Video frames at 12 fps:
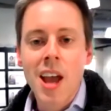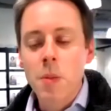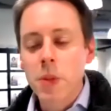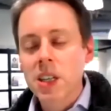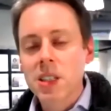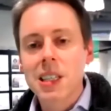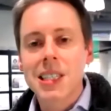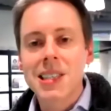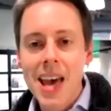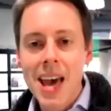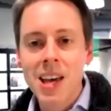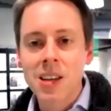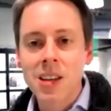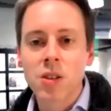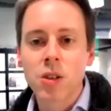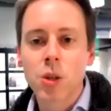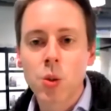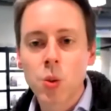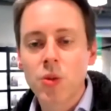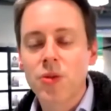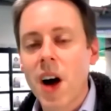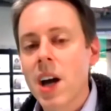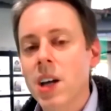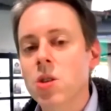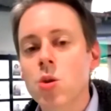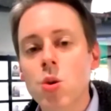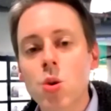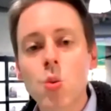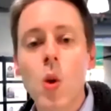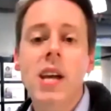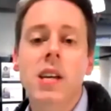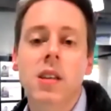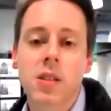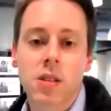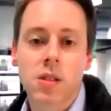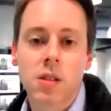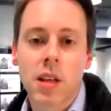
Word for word: because it's then you will find new ways